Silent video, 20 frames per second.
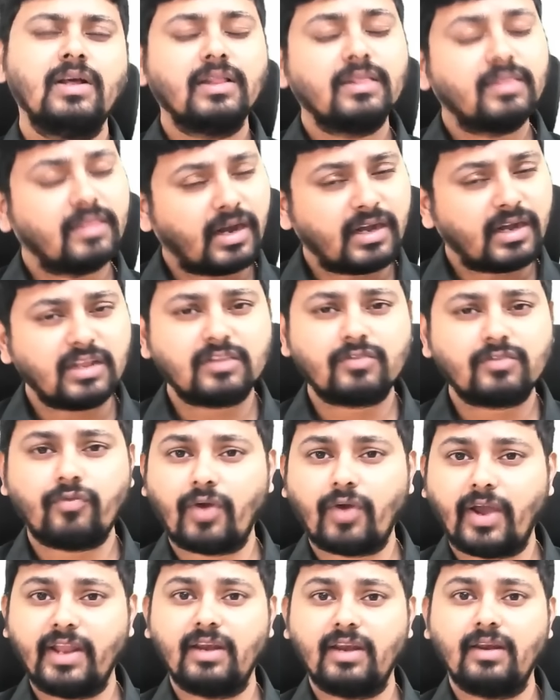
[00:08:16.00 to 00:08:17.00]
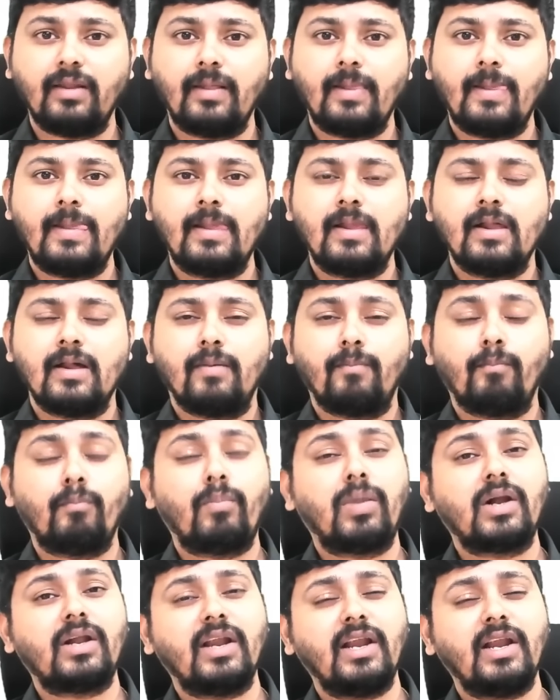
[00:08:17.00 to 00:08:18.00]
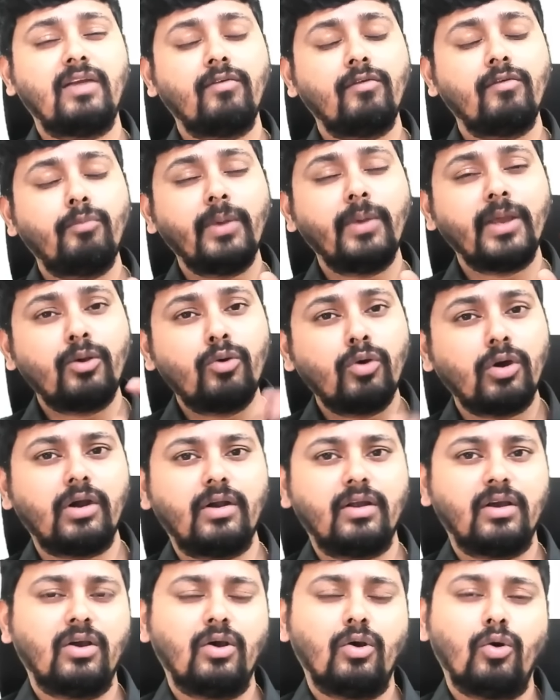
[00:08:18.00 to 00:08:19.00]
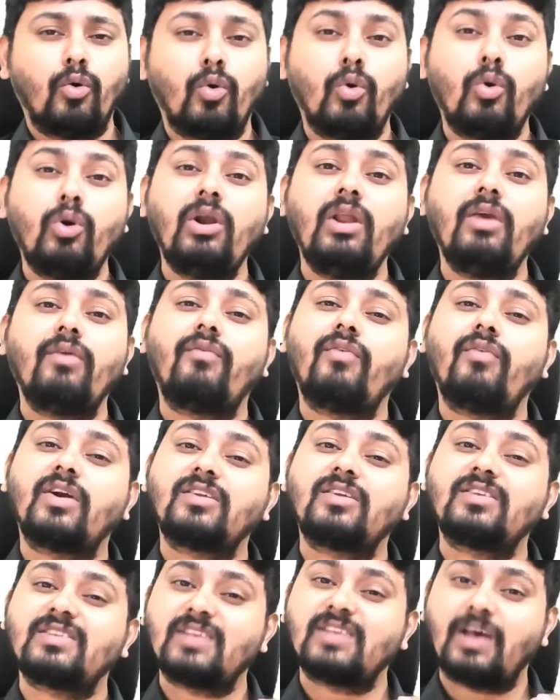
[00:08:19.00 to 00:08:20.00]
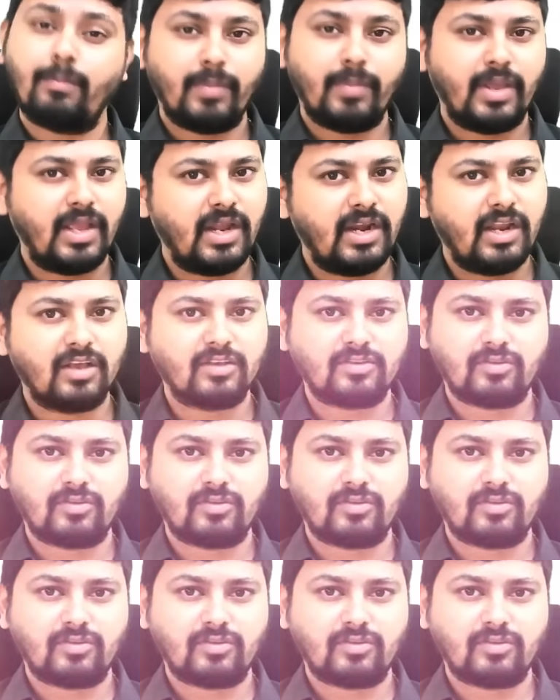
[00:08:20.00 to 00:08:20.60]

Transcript: That is fine, but it would be good only for some areas